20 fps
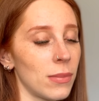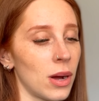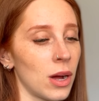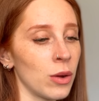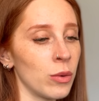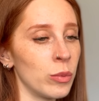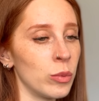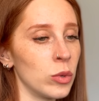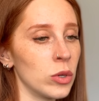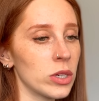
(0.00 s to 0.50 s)
I
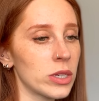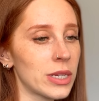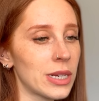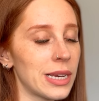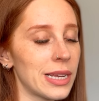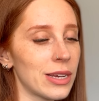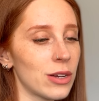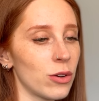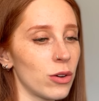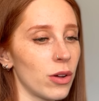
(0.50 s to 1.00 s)
would
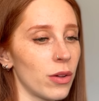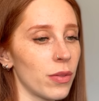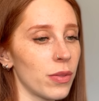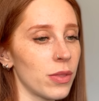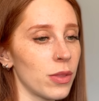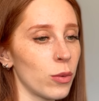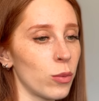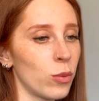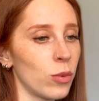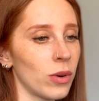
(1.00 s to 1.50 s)
click on
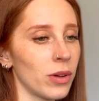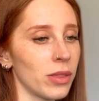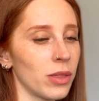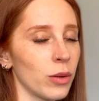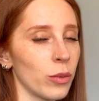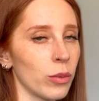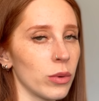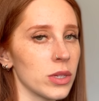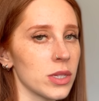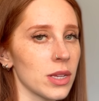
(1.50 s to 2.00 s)
the one
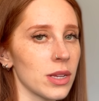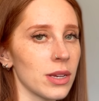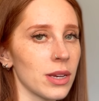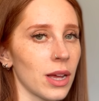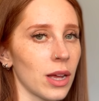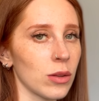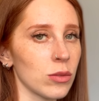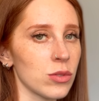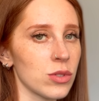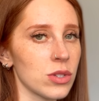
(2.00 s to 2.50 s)
that was
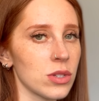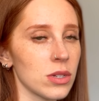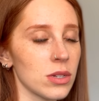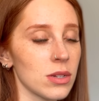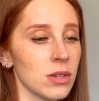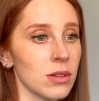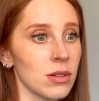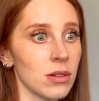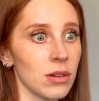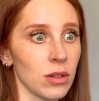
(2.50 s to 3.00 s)
announced
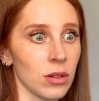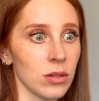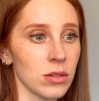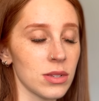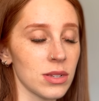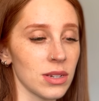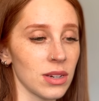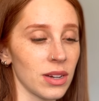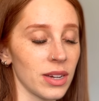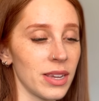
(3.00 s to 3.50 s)

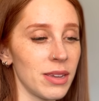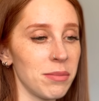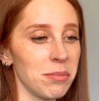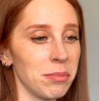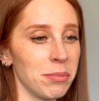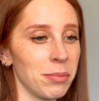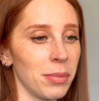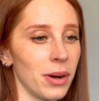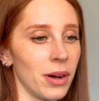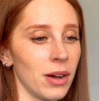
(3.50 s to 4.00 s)
last night,
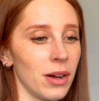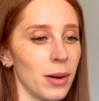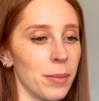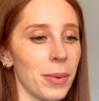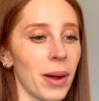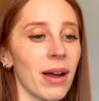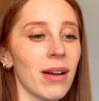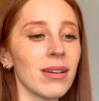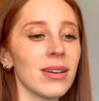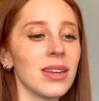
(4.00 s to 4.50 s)
but
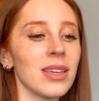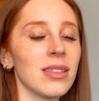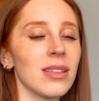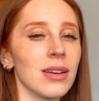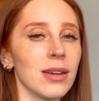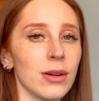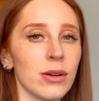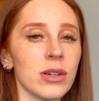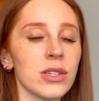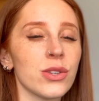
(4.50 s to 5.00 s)
apparently the
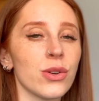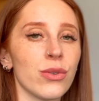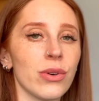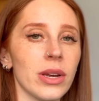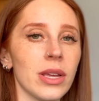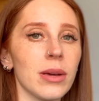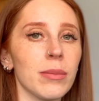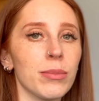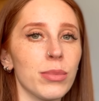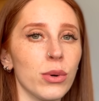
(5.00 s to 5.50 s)
lyrics are
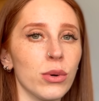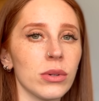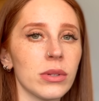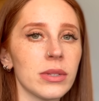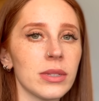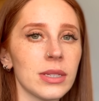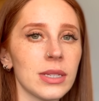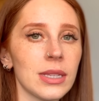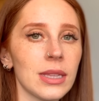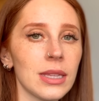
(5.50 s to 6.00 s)
really
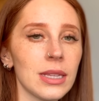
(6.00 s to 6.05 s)
important in